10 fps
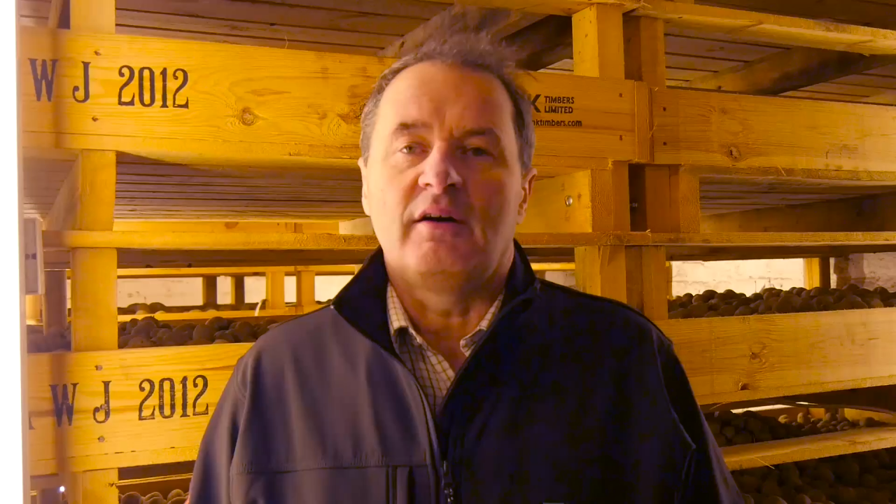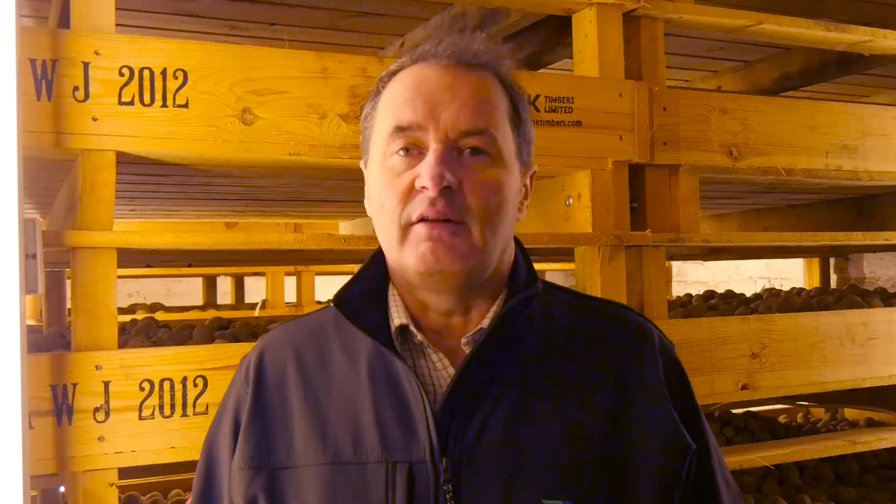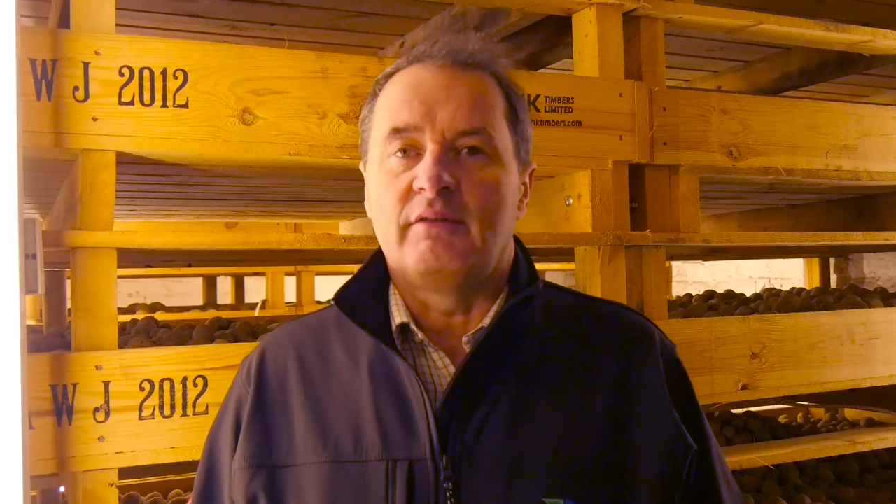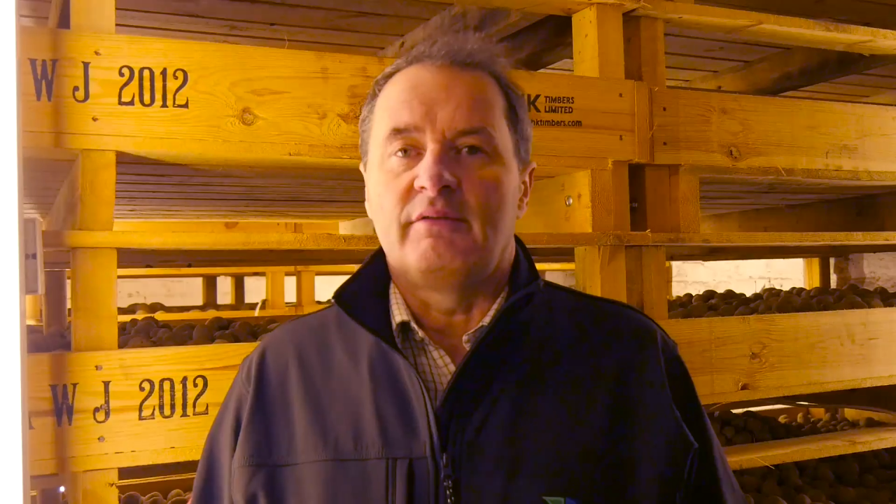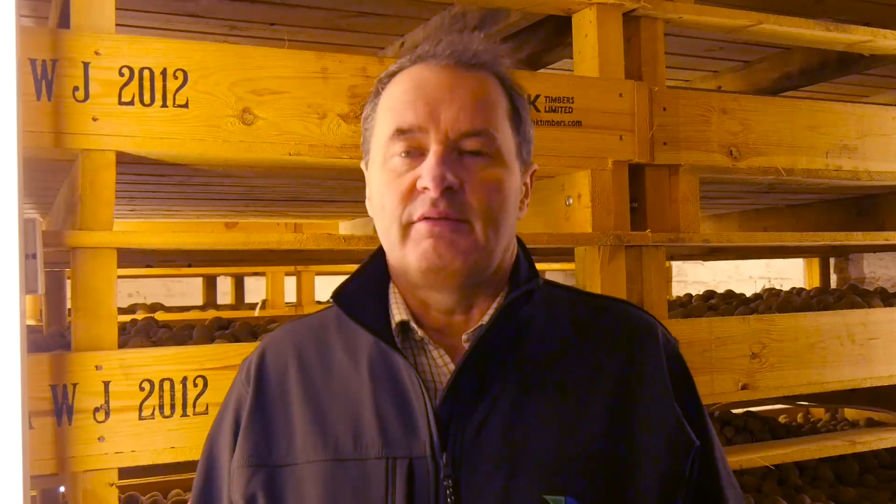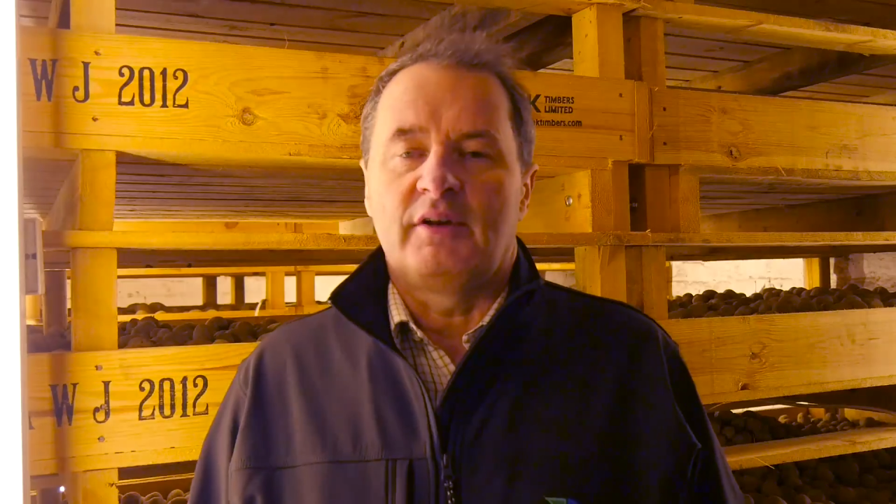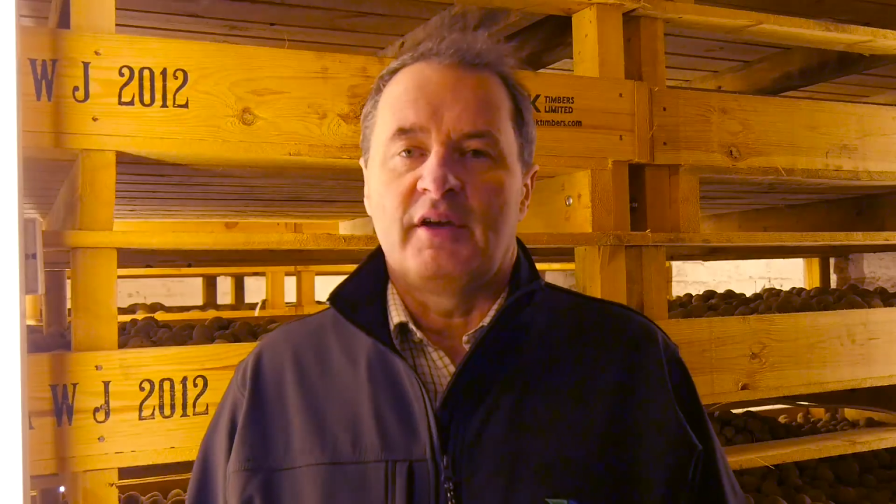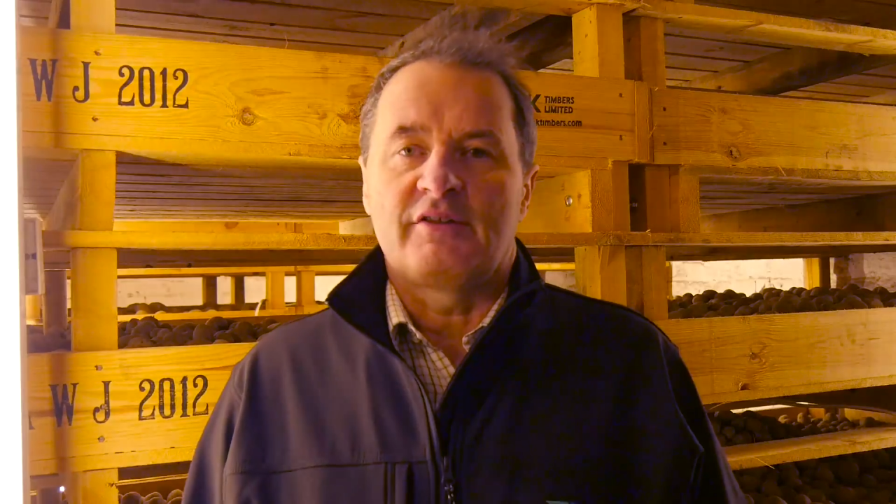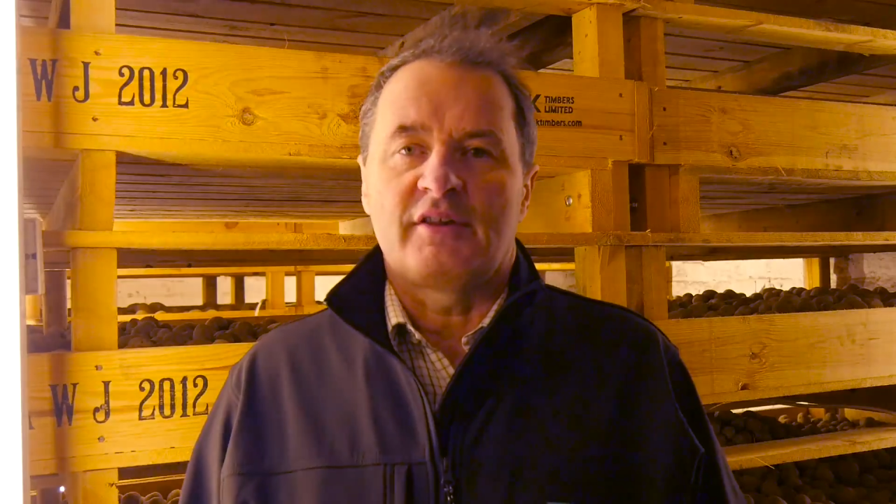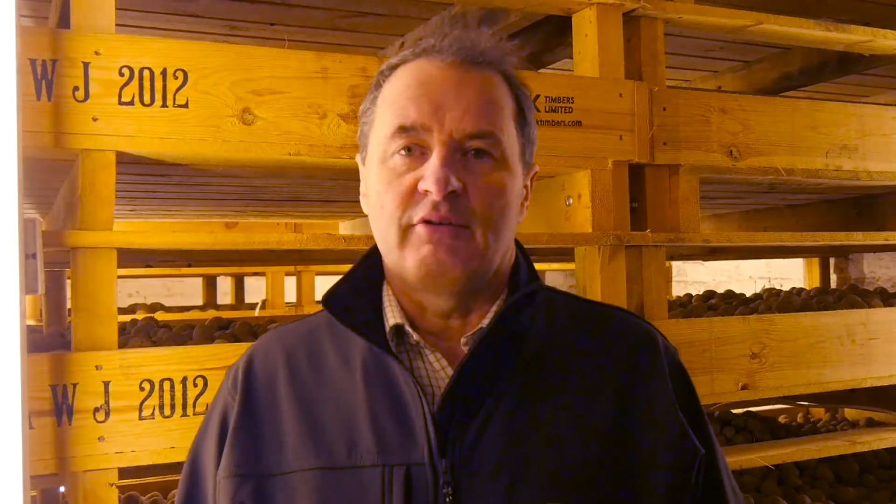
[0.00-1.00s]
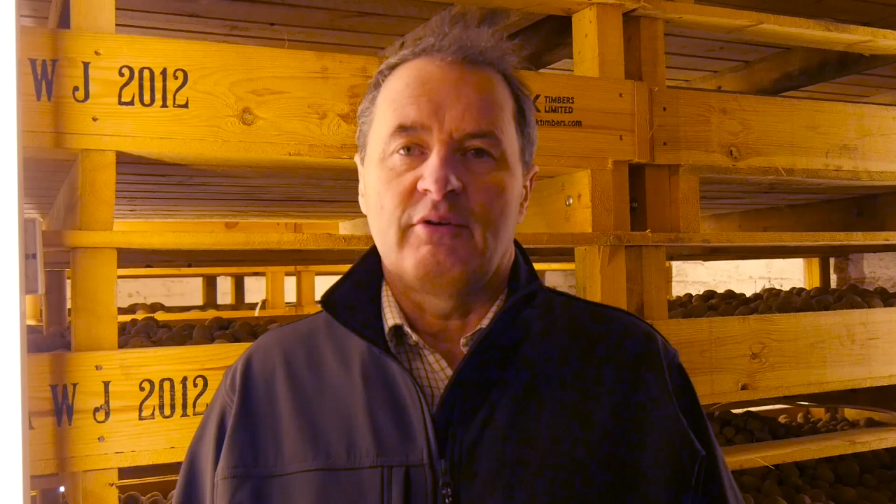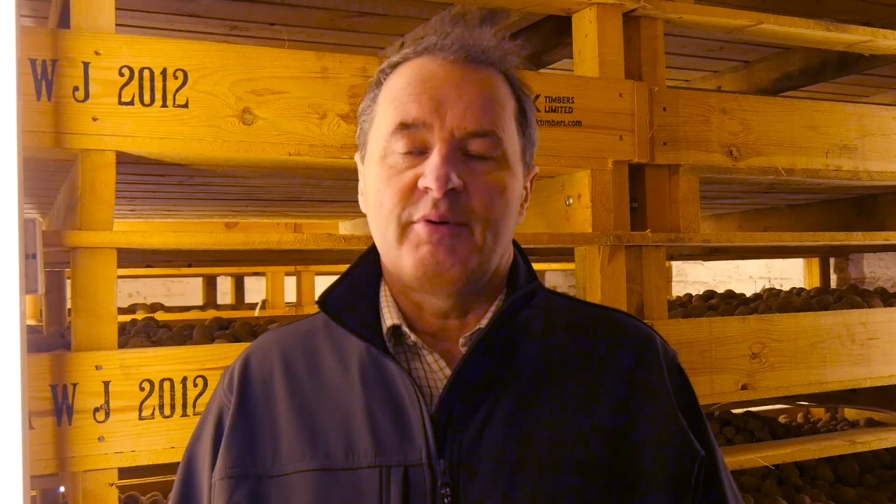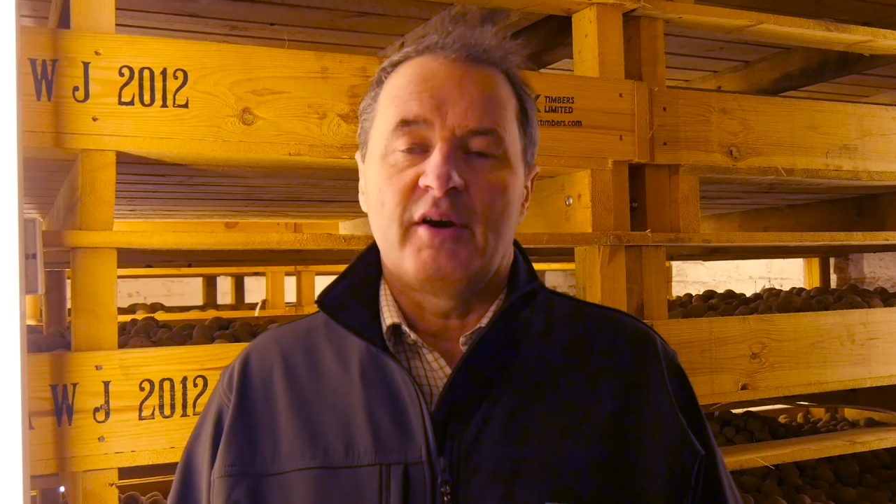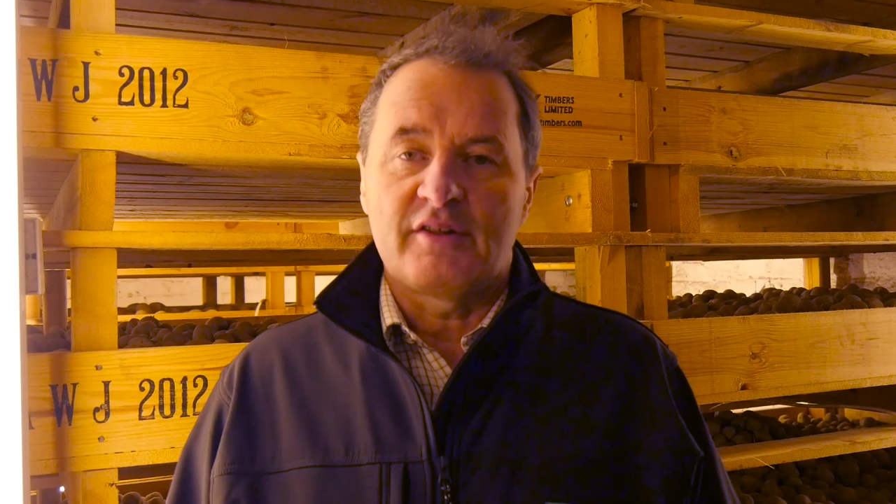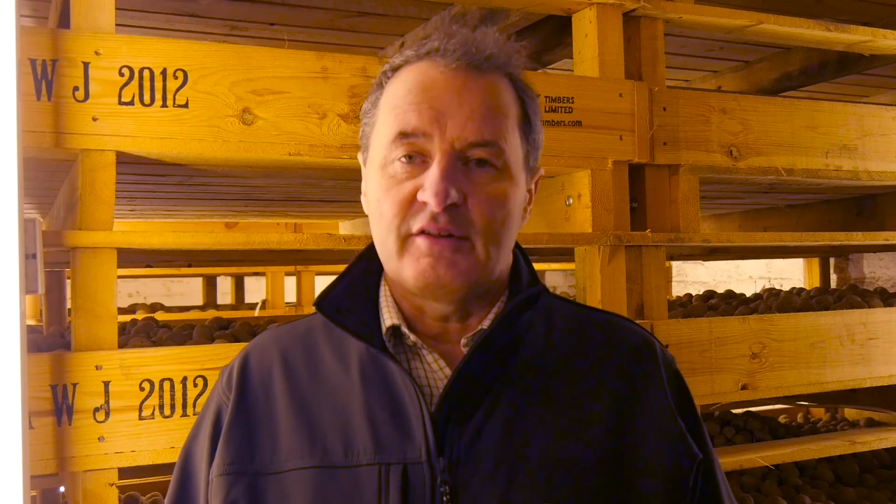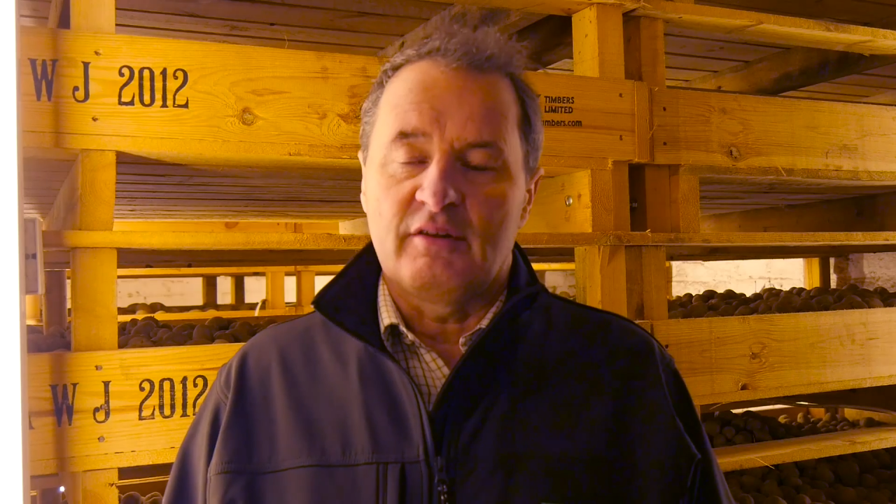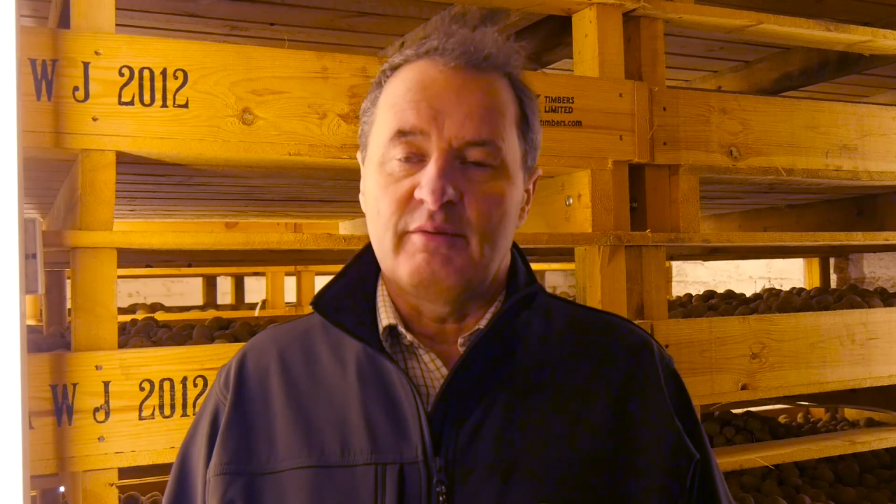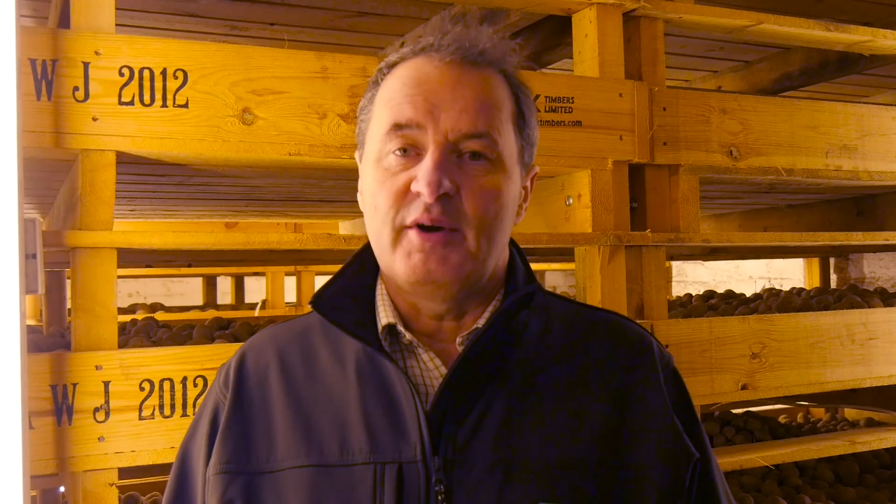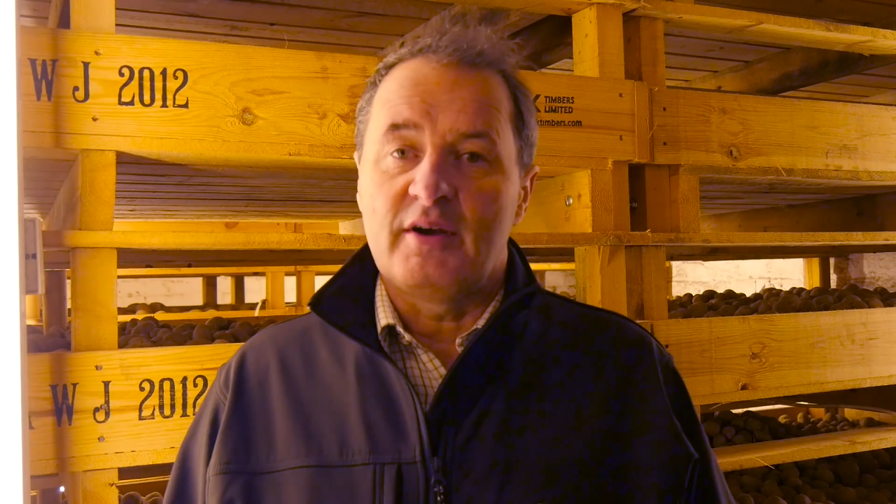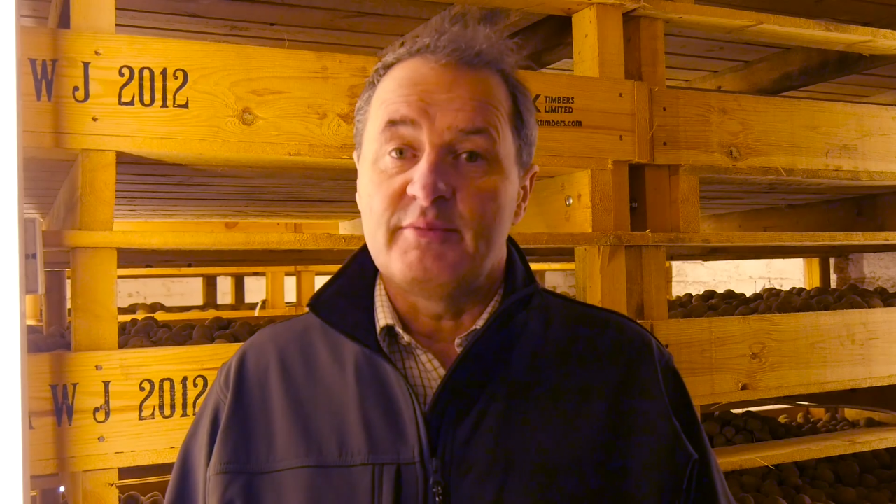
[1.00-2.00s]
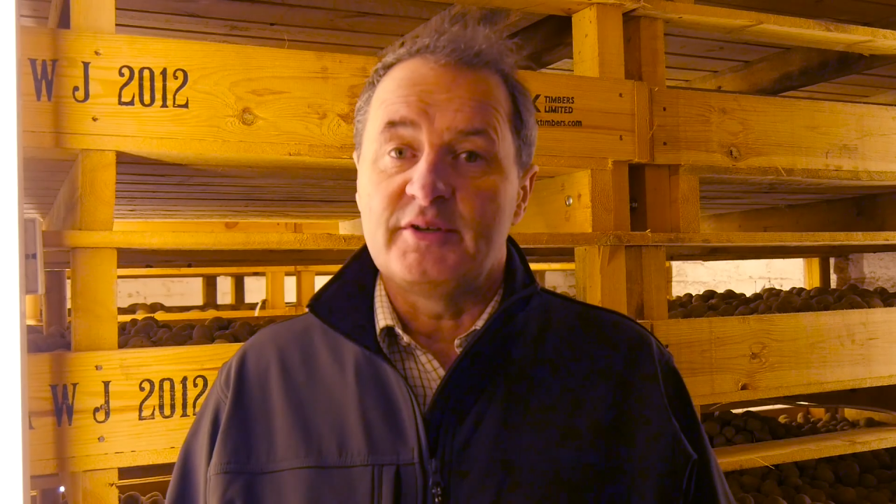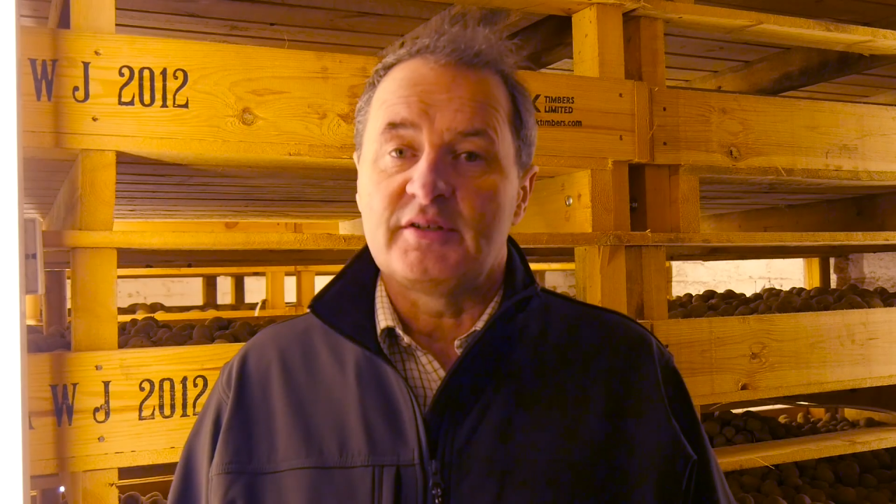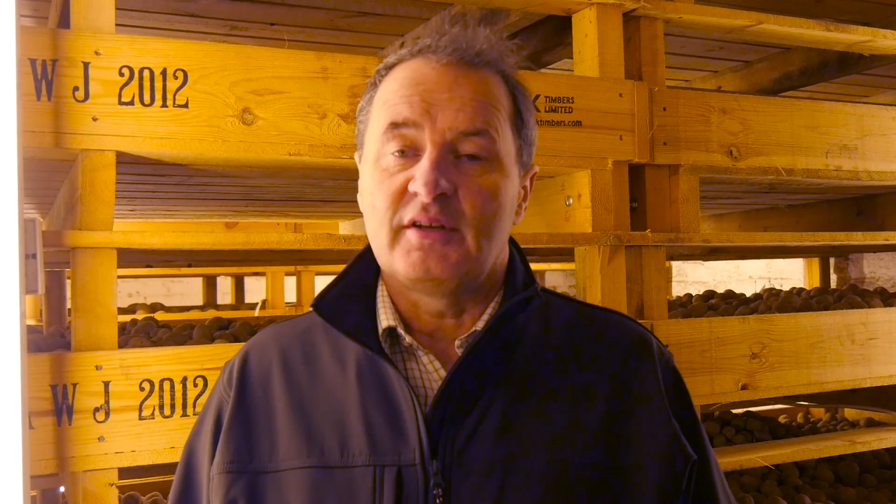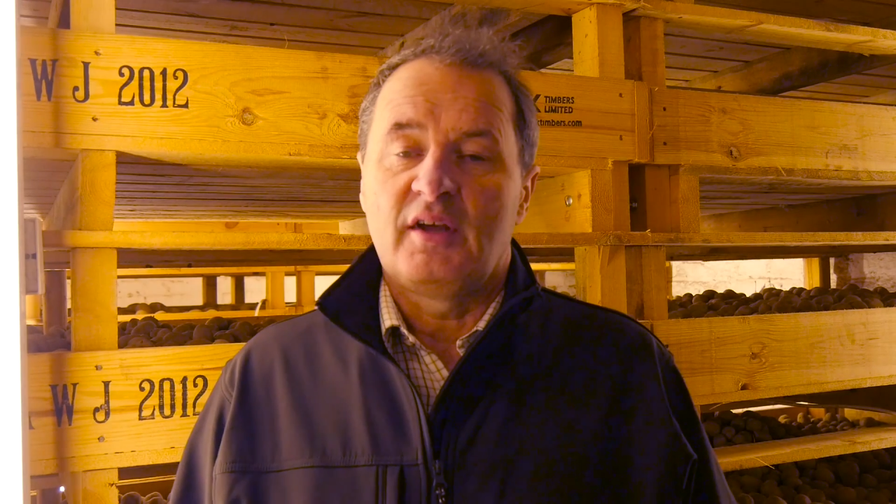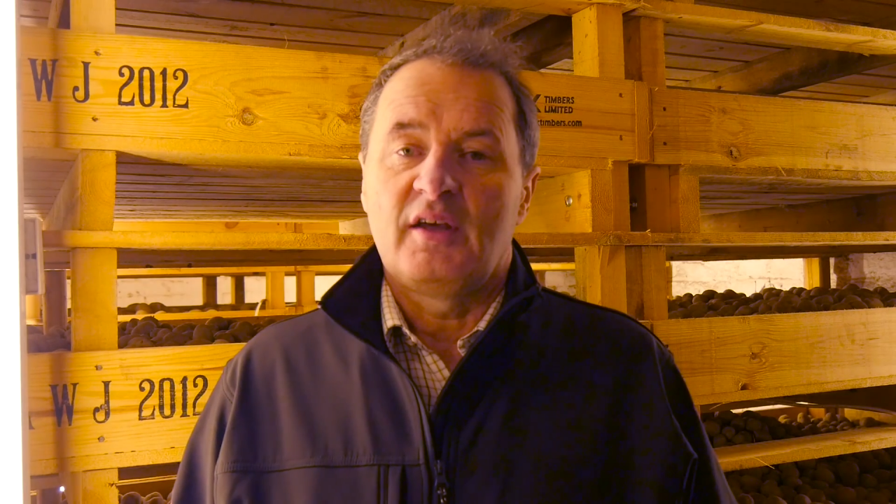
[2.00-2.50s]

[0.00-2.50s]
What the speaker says: on the low cereal prices at the moment,